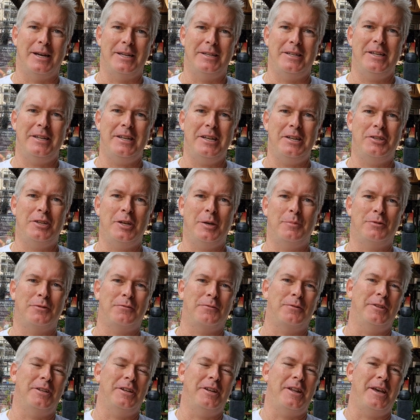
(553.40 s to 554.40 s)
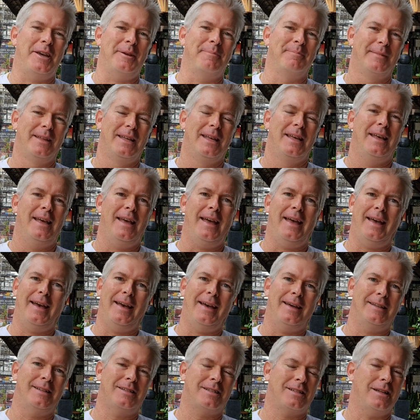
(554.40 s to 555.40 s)
DD tips for the day.
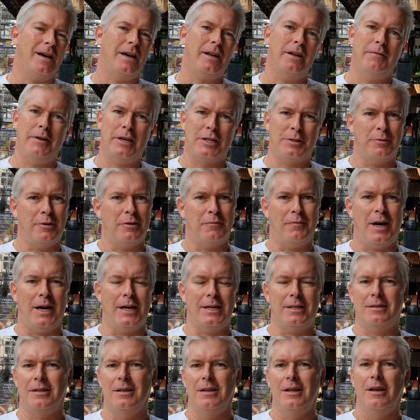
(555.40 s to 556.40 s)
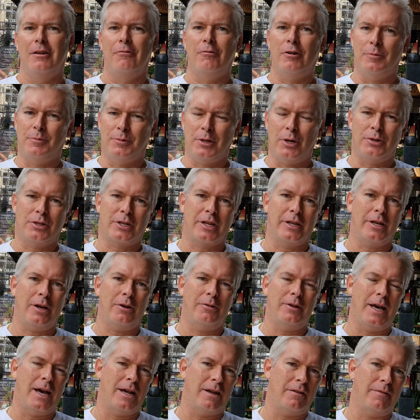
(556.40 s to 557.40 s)
And it's not investment advice. Cryptos can
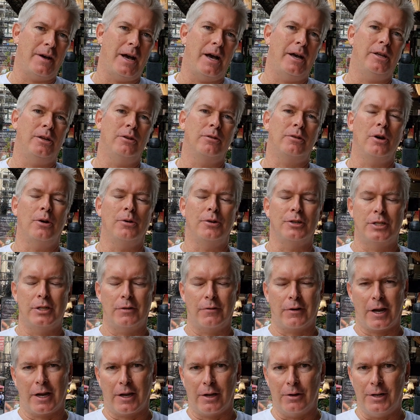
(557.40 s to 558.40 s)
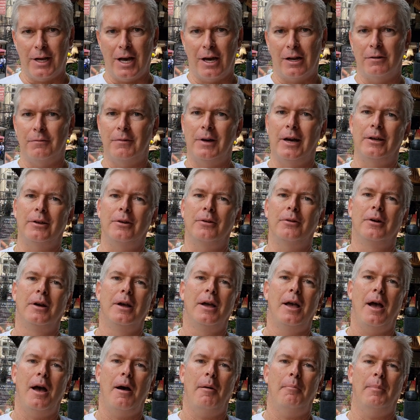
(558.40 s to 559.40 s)
go down in value. Gold and silver can go down in value.
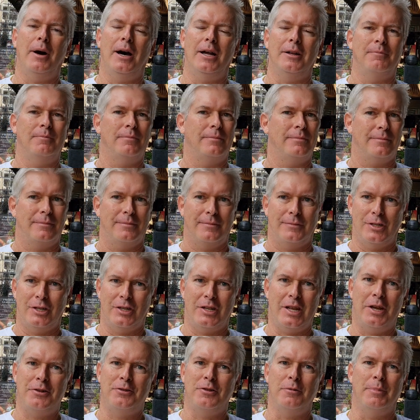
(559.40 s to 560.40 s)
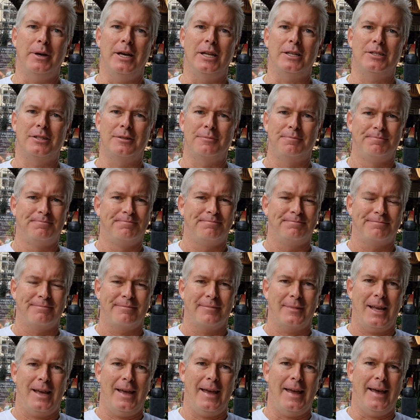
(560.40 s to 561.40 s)
But just hedge your bets.
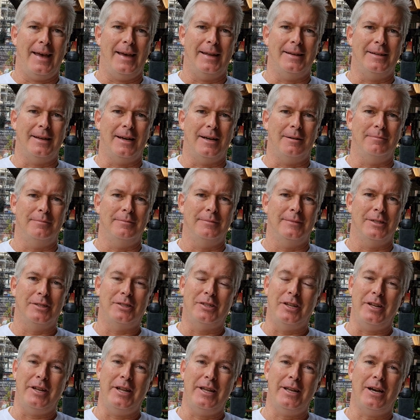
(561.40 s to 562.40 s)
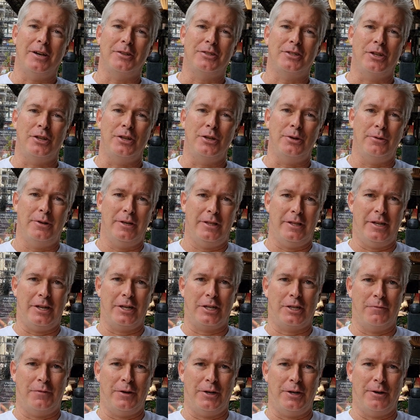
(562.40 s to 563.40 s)
And it's DD. I'll see you in the
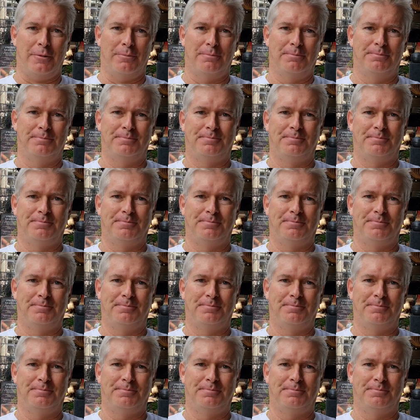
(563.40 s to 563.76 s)
next video.